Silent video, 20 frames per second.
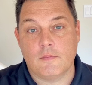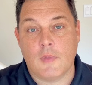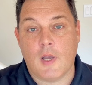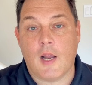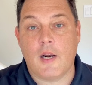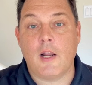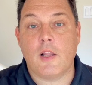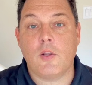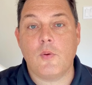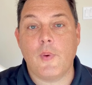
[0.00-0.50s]

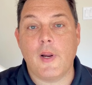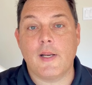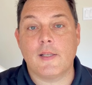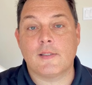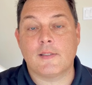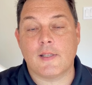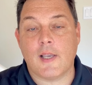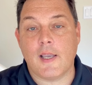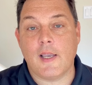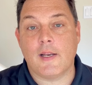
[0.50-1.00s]
Another way to
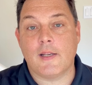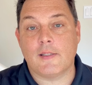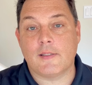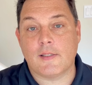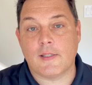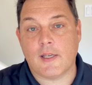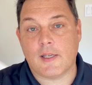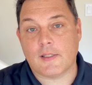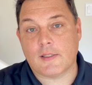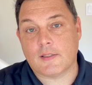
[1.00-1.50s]
say it is
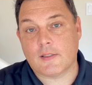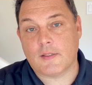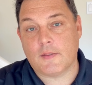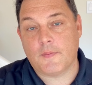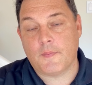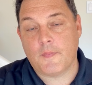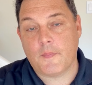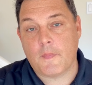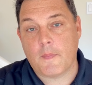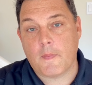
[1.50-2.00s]
this:
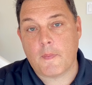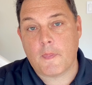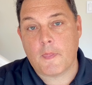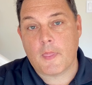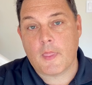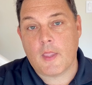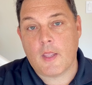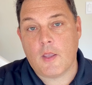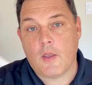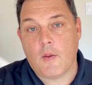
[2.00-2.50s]

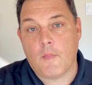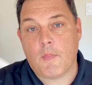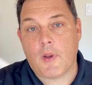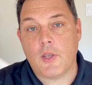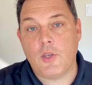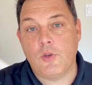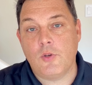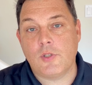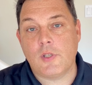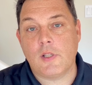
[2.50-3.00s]
by
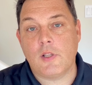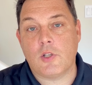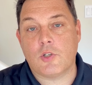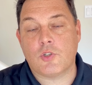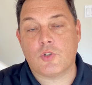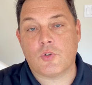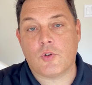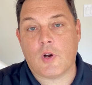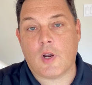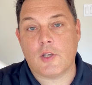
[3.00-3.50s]
using the
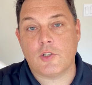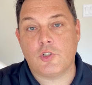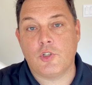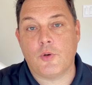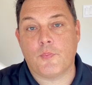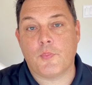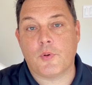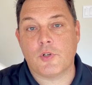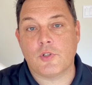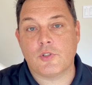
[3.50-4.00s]
trust,
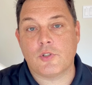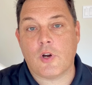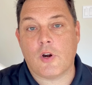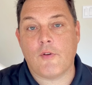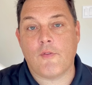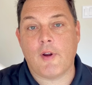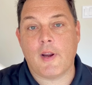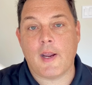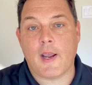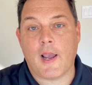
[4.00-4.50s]
you're
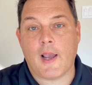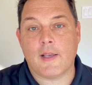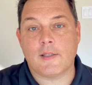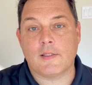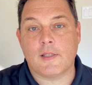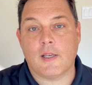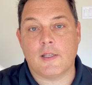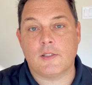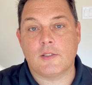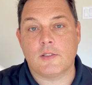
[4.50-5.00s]
preserving
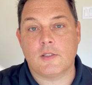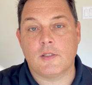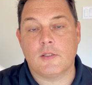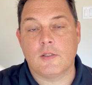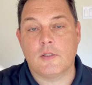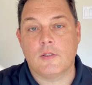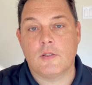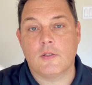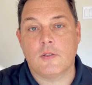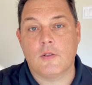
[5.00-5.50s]
assets
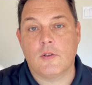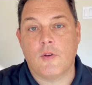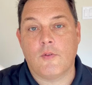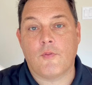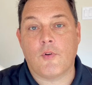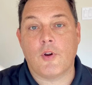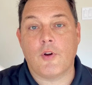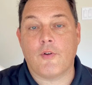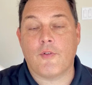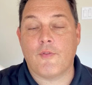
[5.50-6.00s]

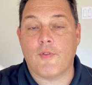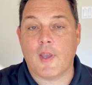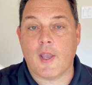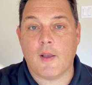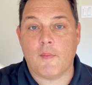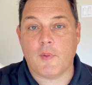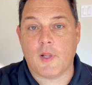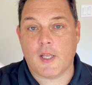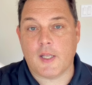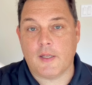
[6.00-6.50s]
for your
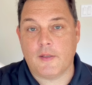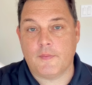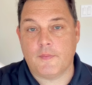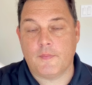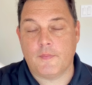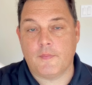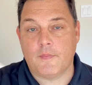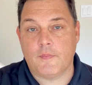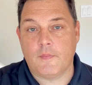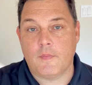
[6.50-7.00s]
family.
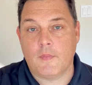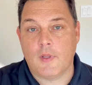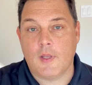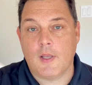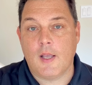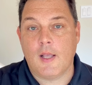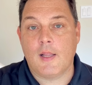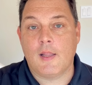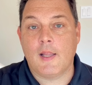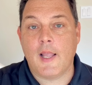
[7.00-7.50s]

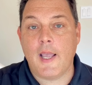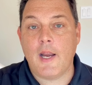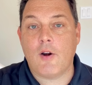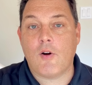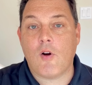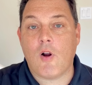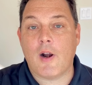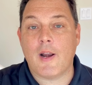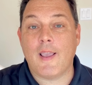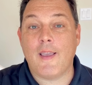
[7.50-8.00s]

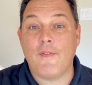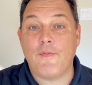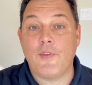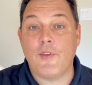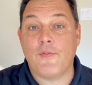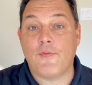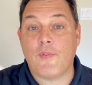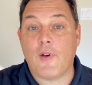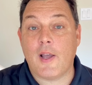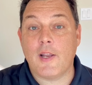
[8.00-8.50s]
Later on, if
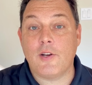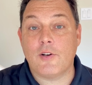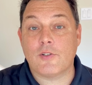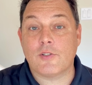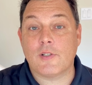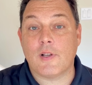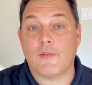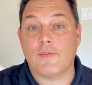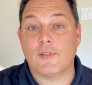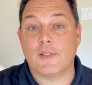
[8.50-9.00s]
you find
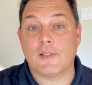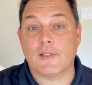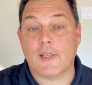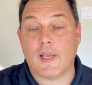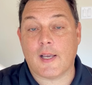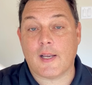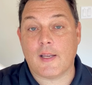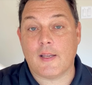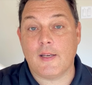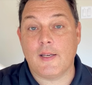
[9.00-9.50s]
yourself
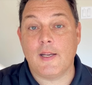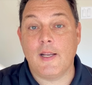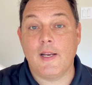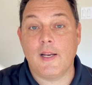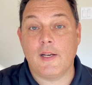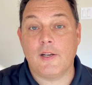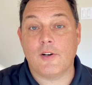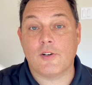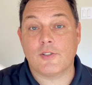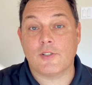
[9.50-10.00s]
sick,
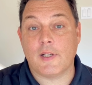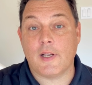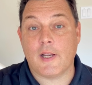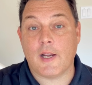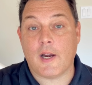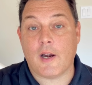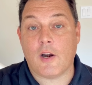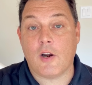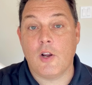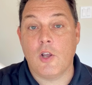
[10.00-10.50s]
needing nursing
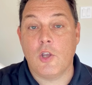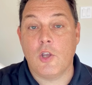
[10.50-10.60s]
care,